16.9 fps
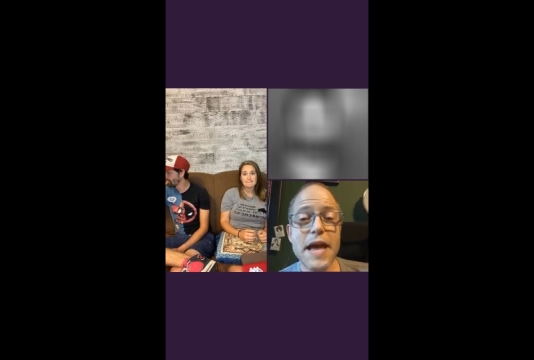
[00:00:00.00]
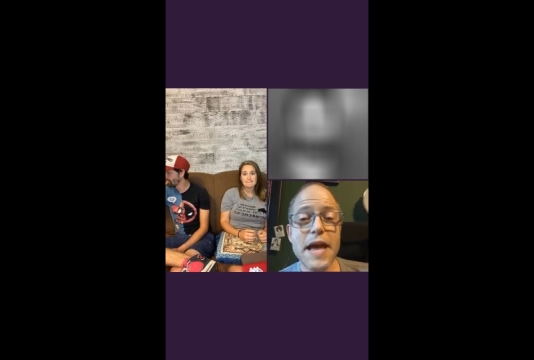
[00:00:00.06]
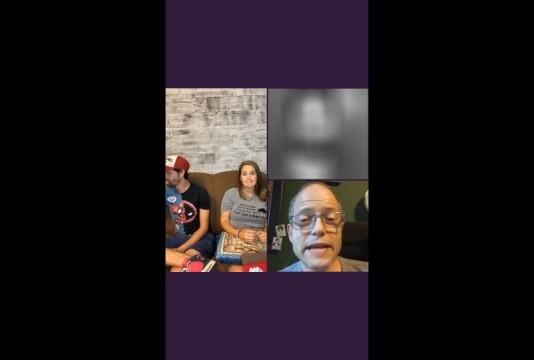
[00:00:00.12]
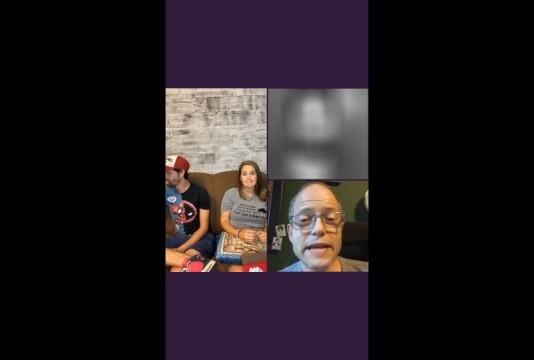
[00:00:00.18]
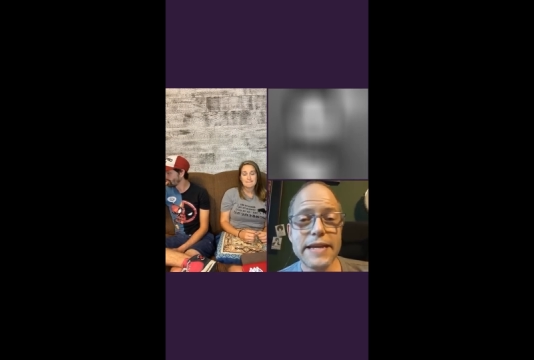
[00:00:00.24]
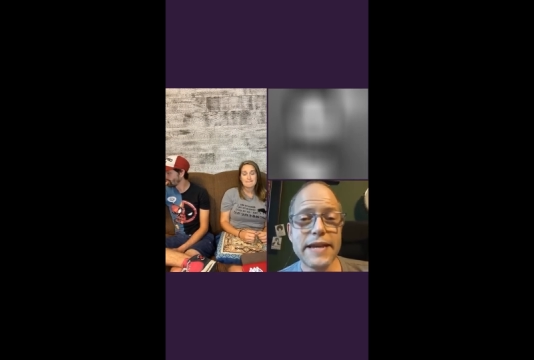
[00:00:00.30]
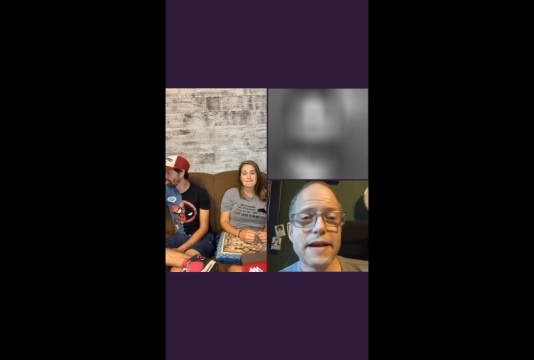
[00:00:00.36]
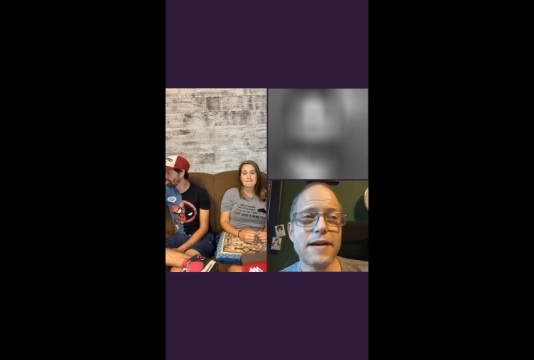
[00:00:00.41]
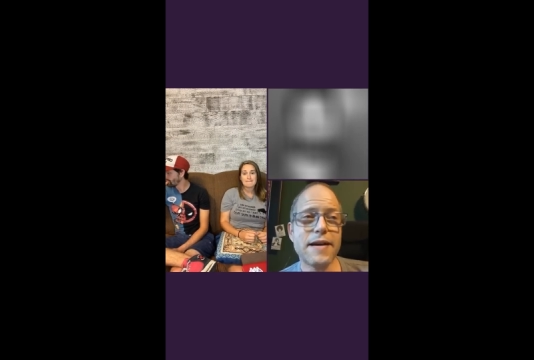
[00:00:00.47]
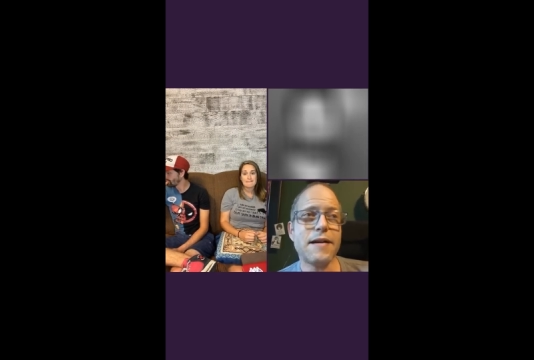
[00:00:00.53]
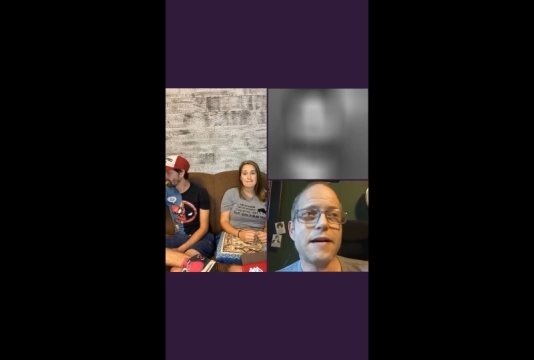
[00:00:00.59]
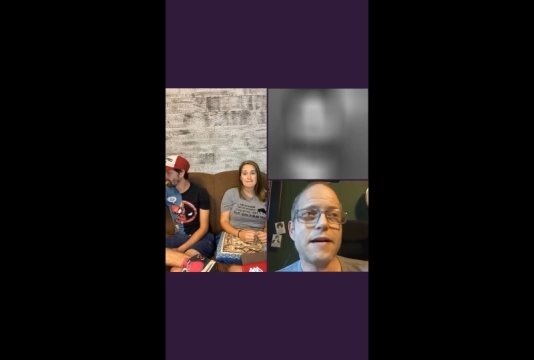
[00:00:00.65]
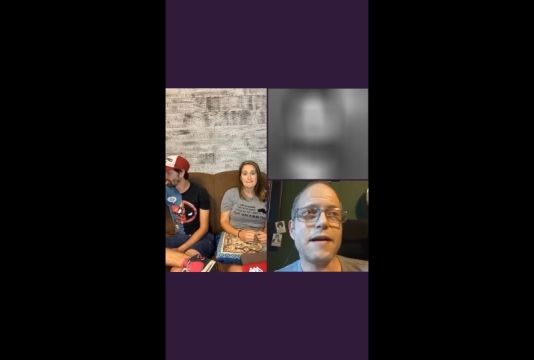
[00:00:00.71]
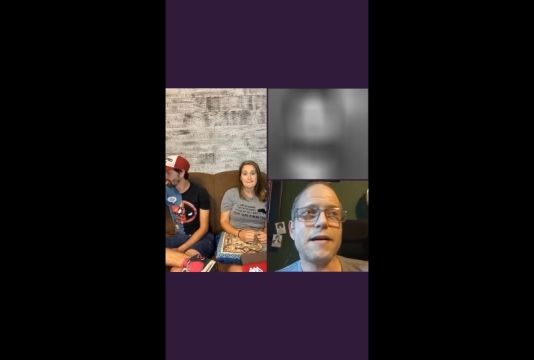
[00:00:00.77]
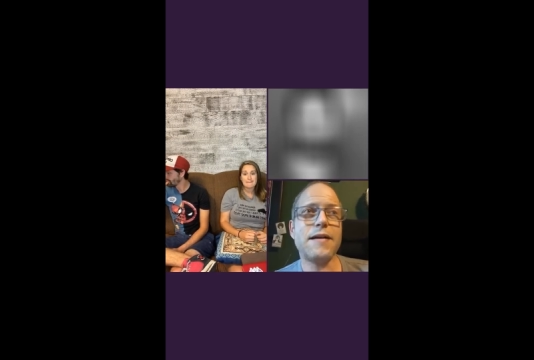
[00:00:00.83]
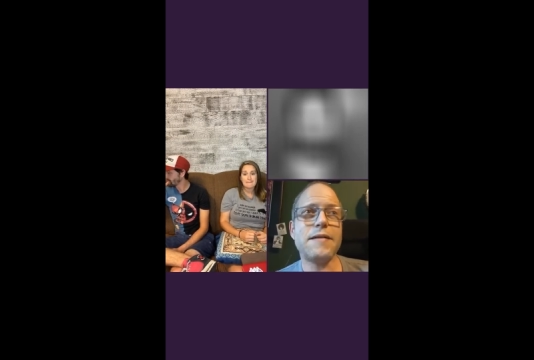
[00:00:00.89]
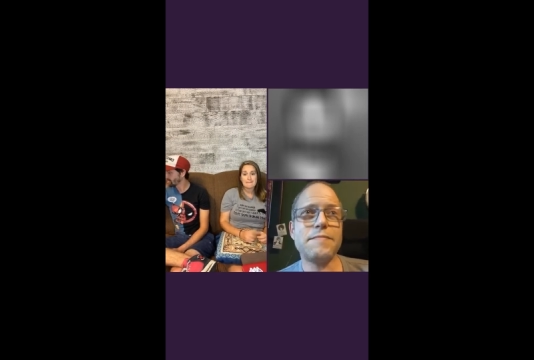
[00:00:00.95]
Yeah.
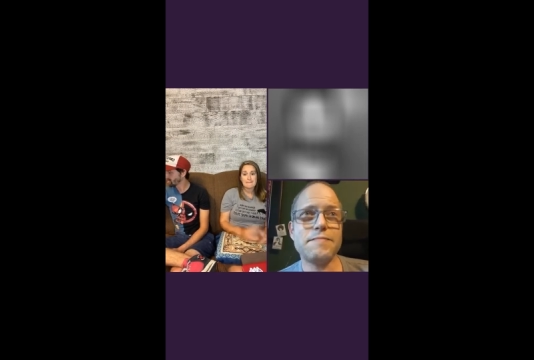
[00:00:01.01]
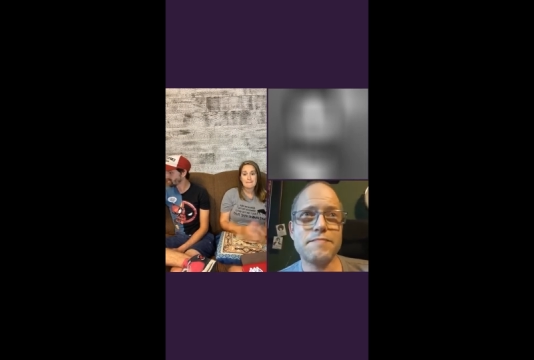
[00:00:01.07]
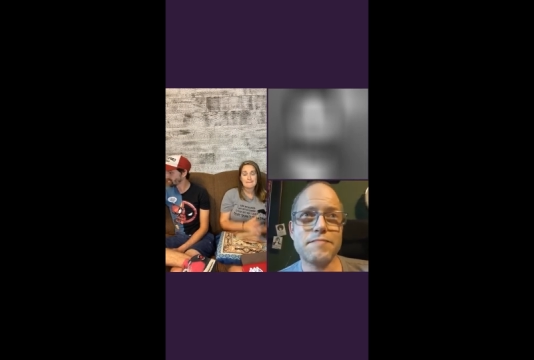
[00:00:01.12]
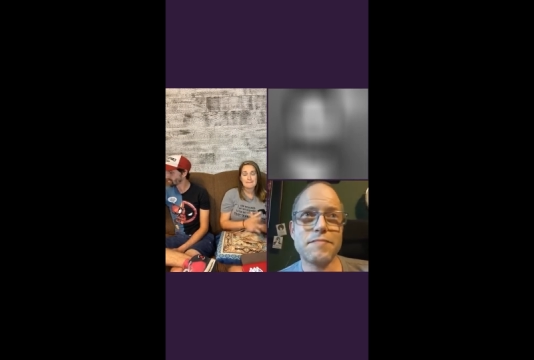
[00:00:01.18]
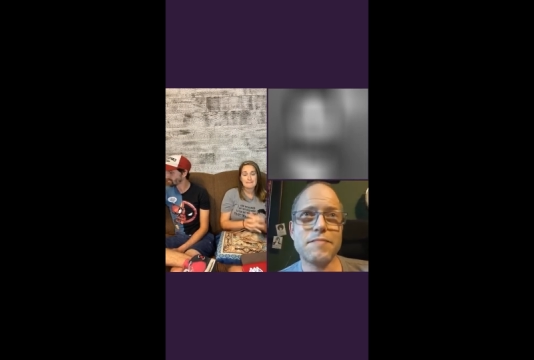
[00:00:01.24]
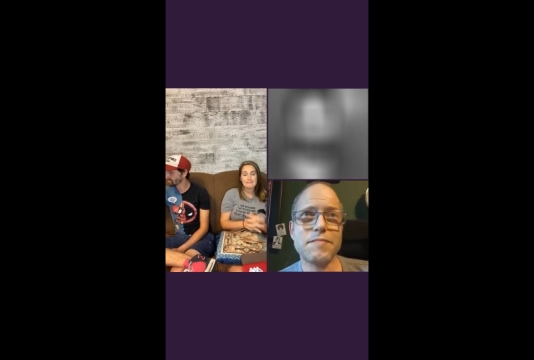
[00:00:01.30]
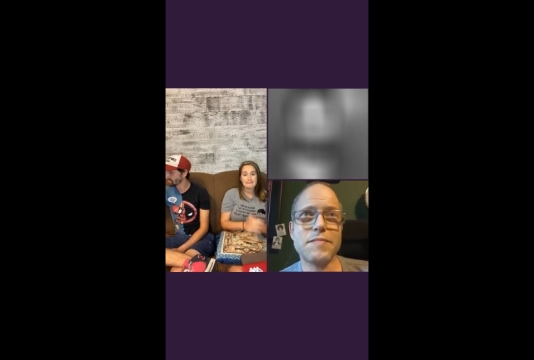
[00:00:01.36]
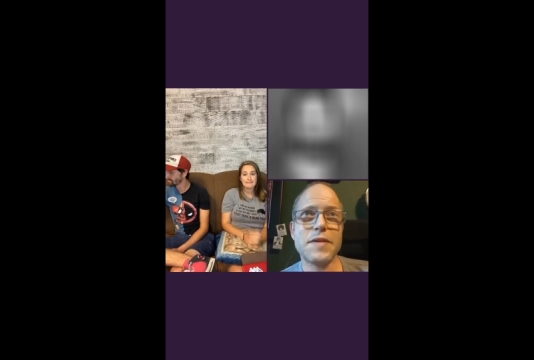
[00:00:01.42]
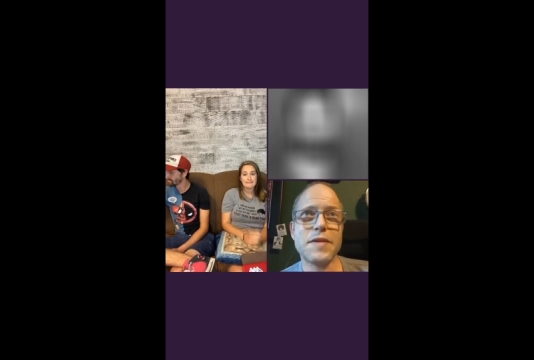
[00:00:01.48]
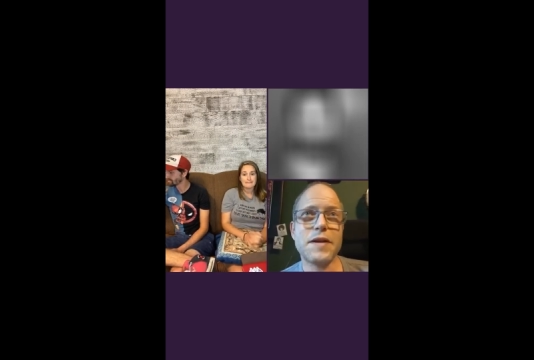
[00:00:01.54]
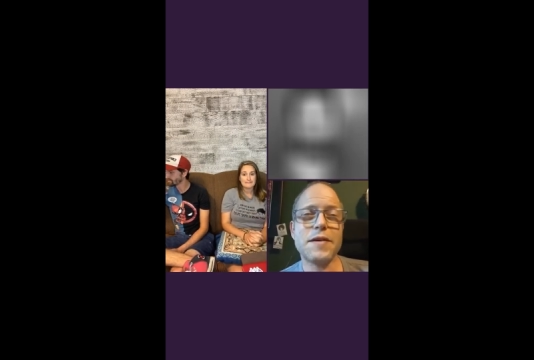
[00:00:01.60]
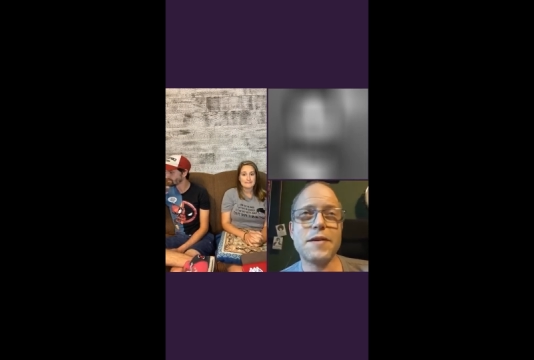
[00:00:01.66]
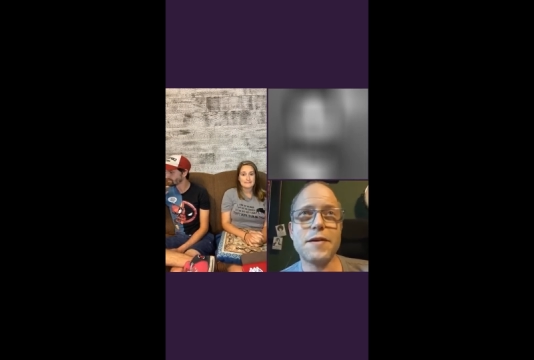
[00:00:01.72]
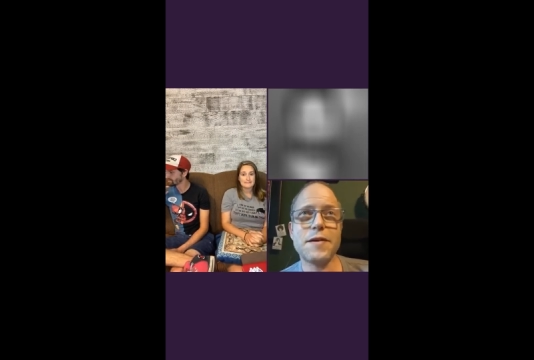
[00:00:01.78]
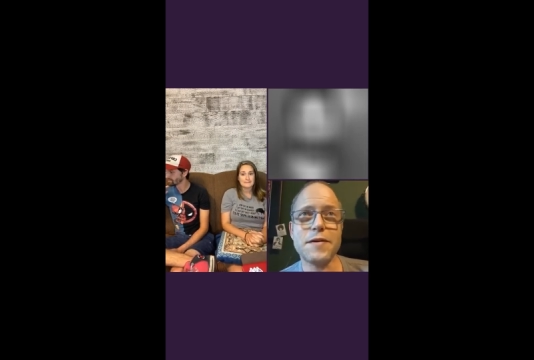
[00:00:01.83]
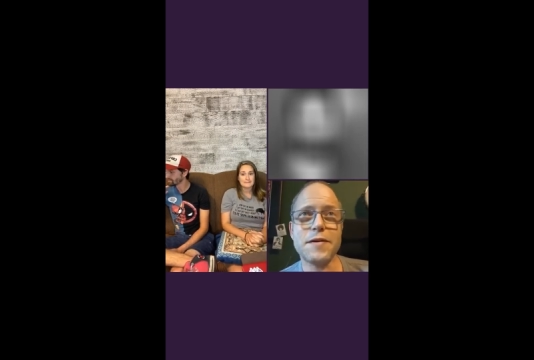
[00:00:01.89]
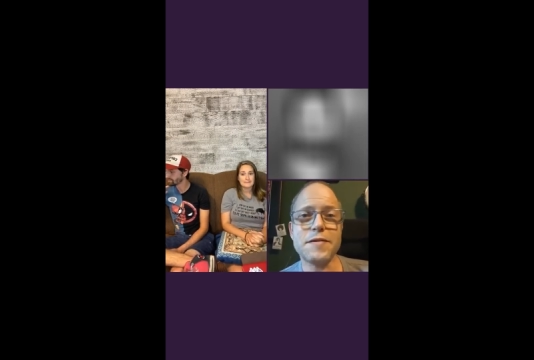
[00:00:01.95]

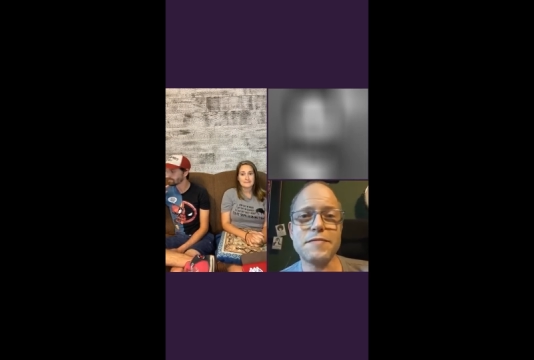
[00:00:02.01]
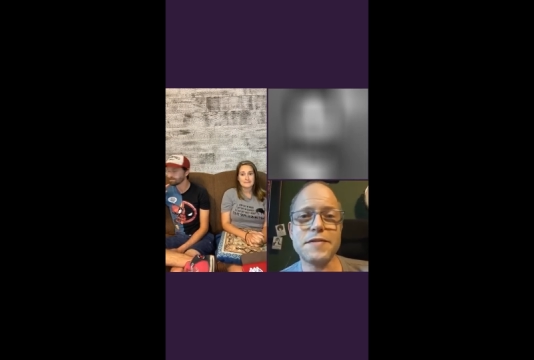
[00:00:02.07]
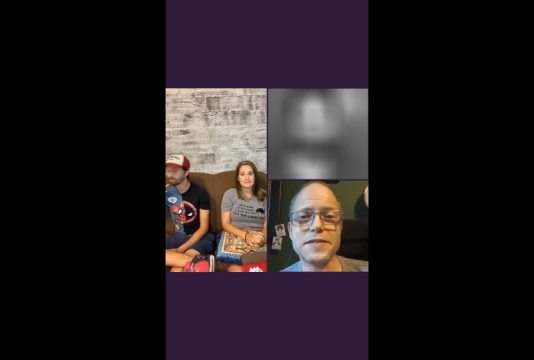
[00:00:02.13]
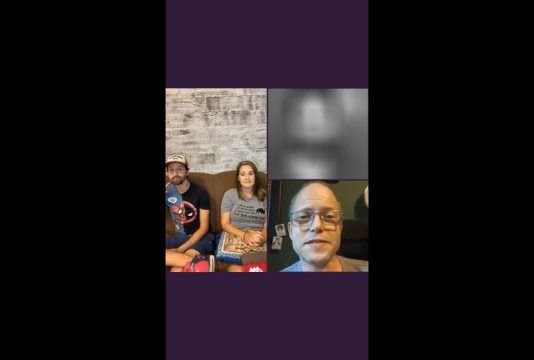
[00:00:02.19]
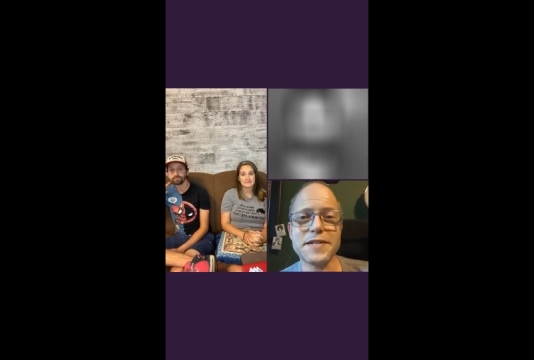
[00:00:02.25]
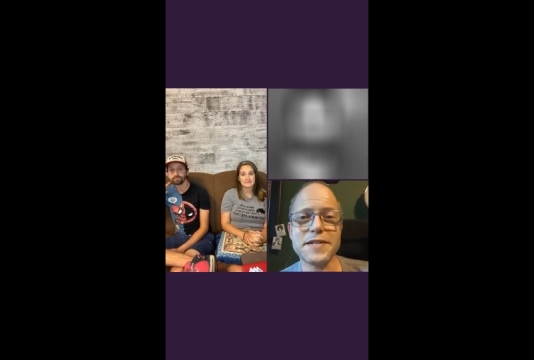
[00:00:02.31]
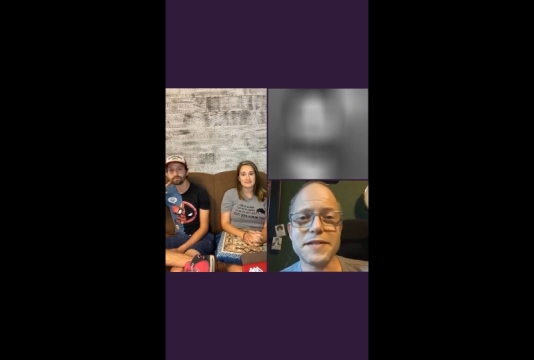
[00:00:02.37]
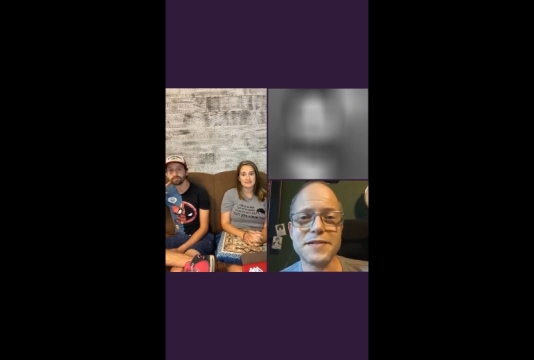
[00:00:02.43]
Let's see.